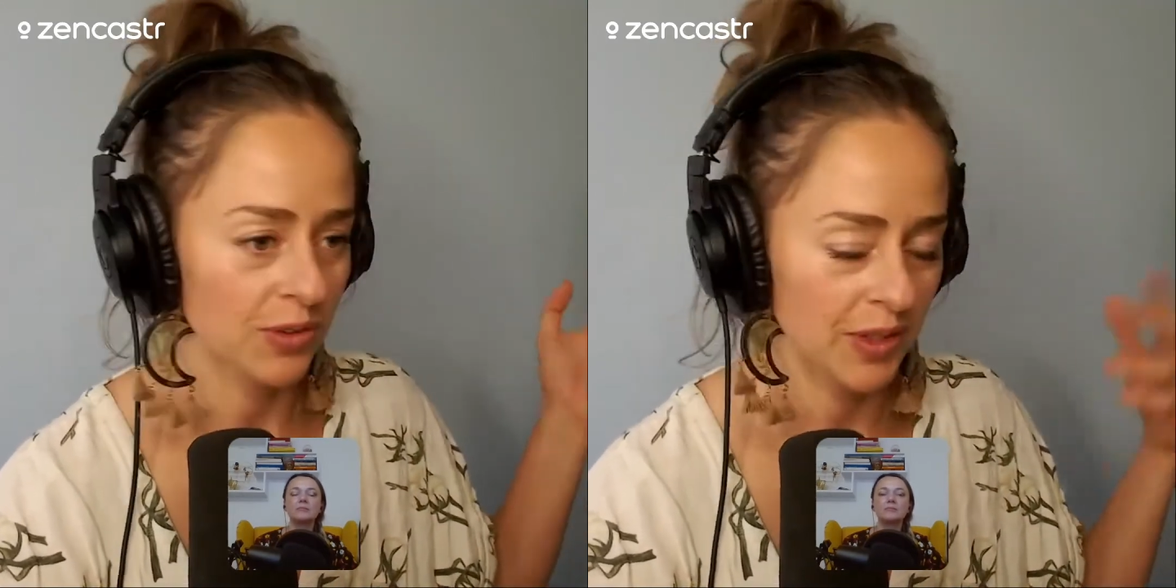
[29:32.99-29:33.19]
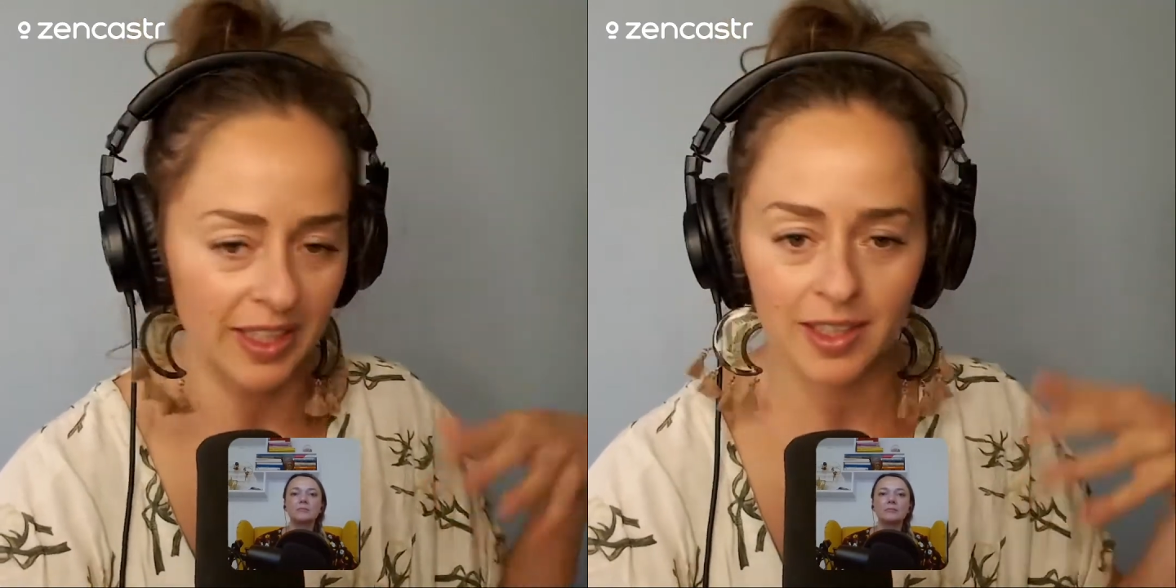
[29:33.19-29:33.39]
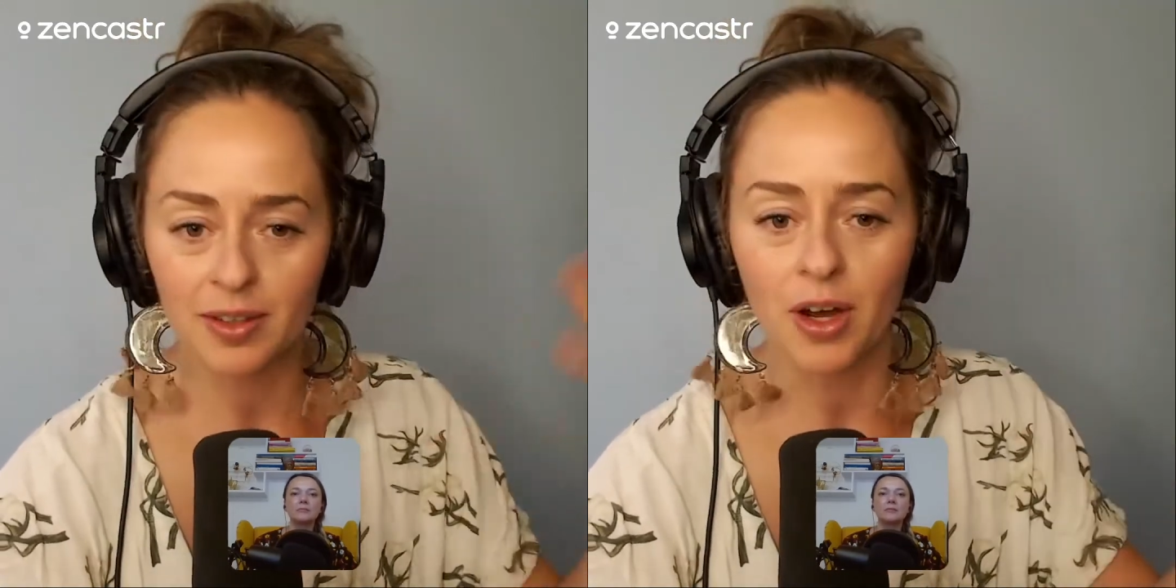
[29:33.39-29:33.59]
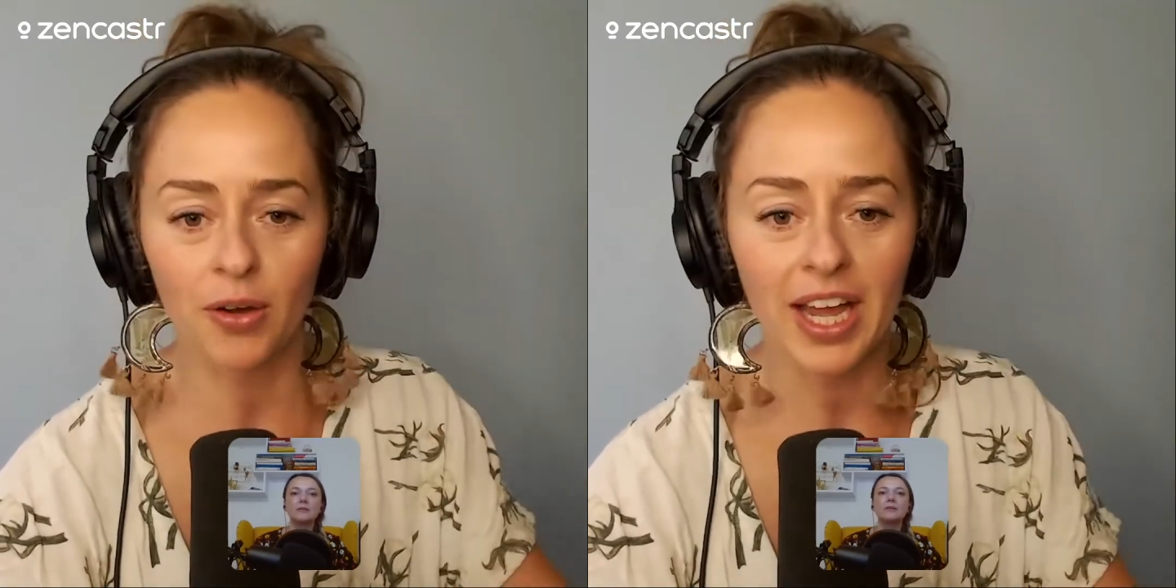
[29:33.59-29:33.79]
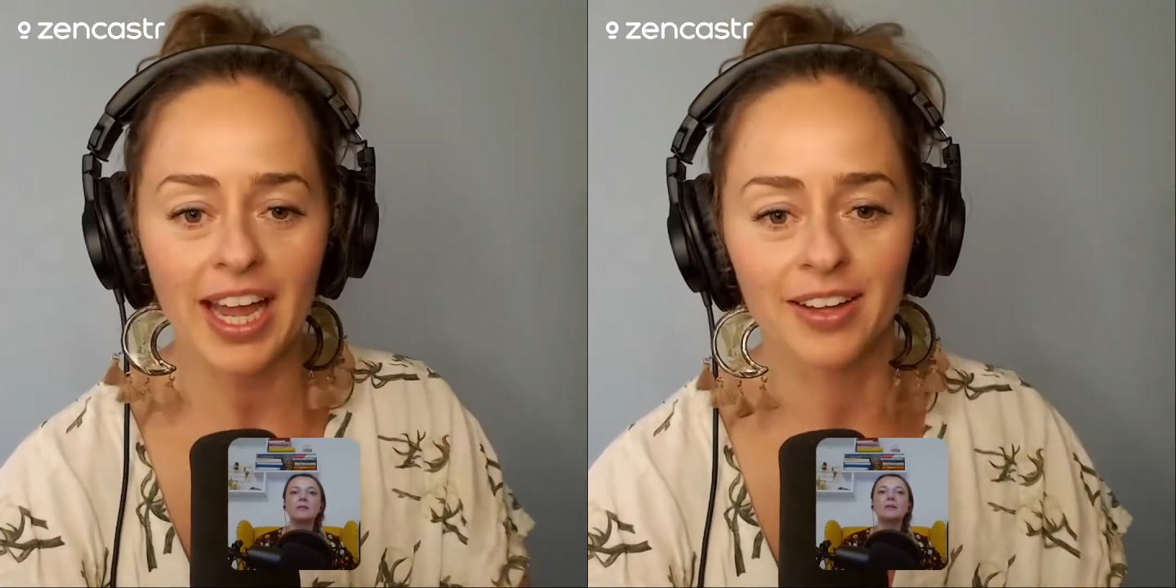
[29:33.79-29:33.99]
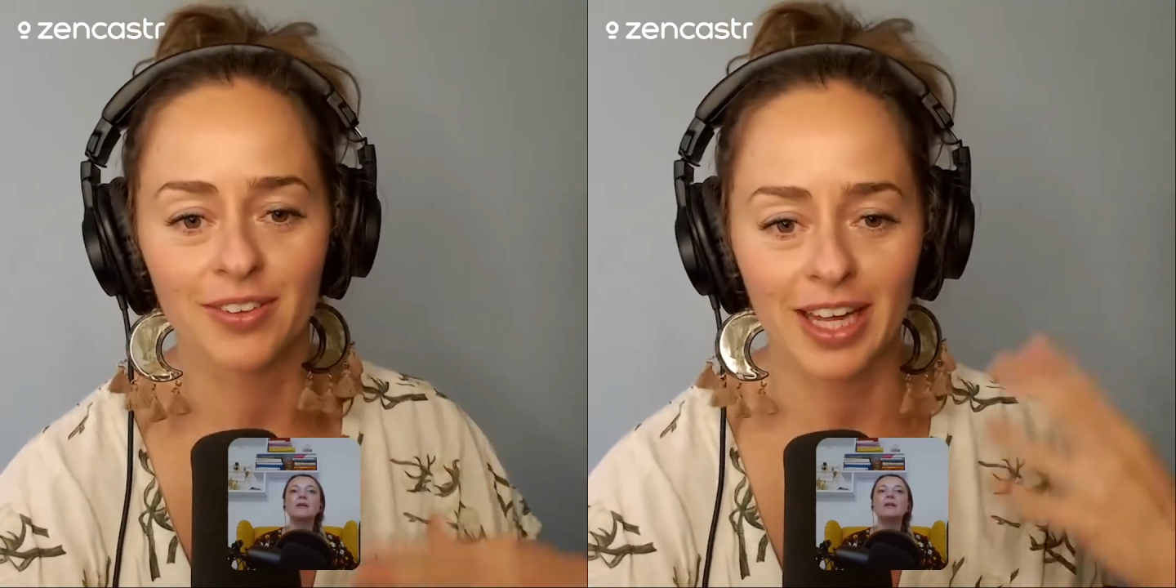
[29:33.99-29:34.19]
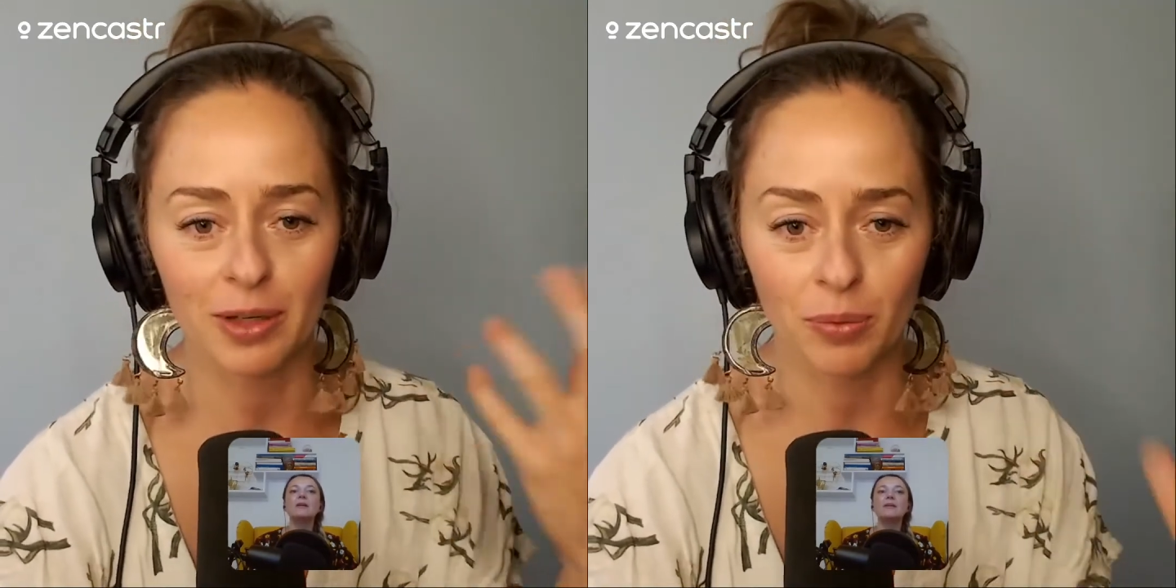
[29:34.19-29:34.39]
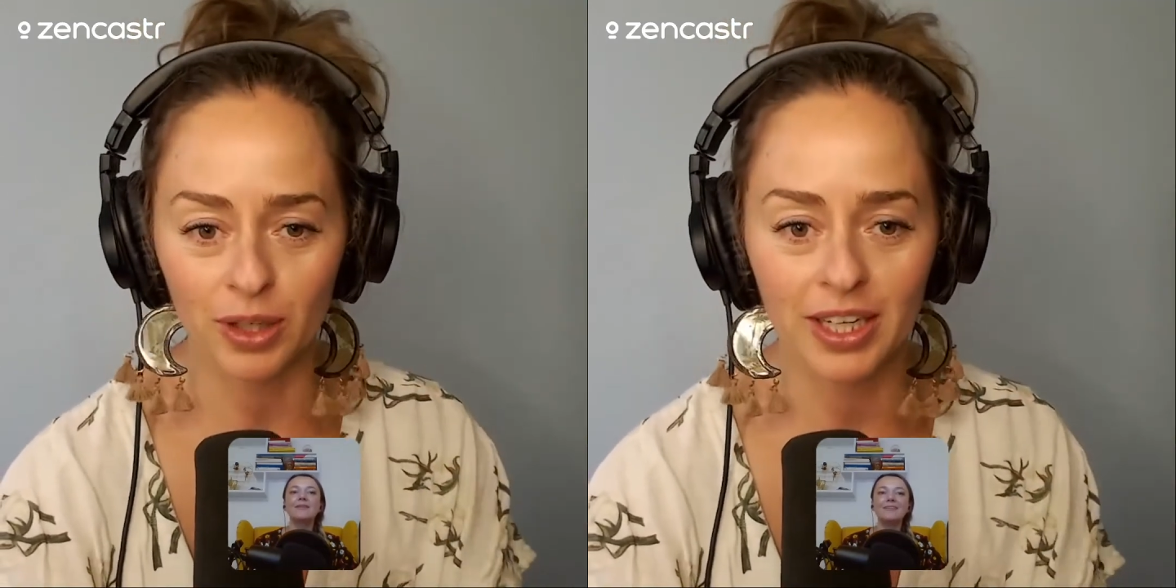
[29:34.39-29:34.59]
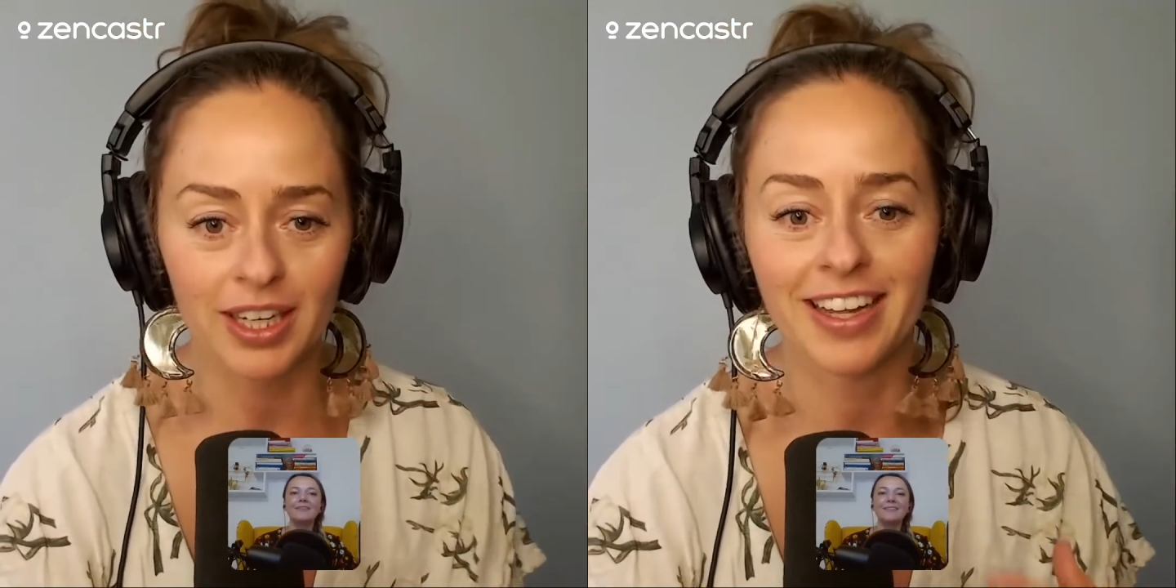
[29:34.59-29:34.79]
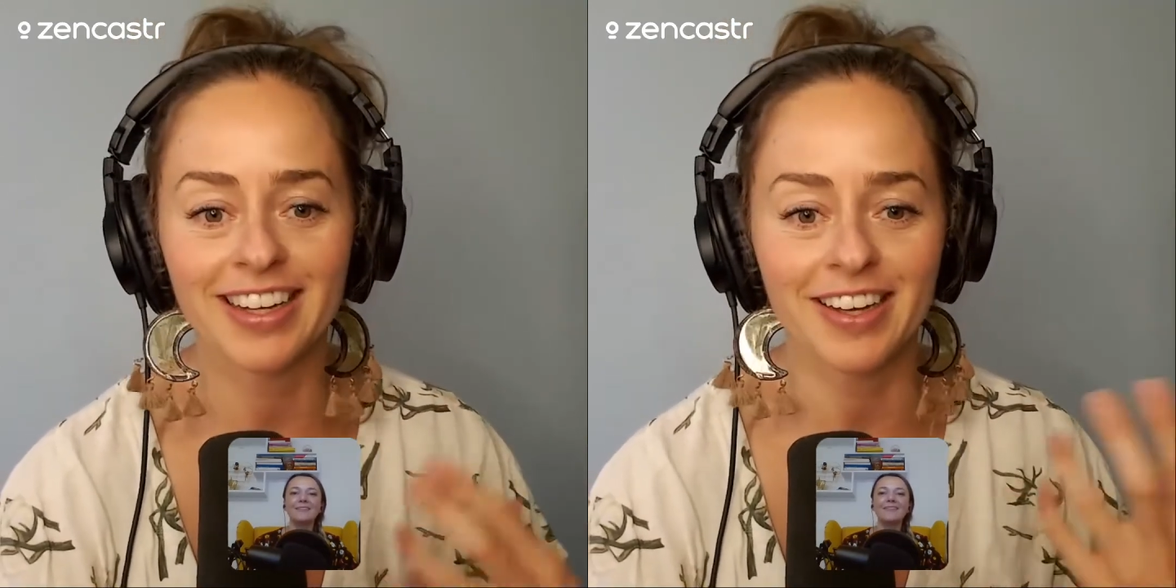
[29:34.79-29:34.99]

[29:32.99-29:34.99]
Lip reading: It's like, okay, like we're gonna like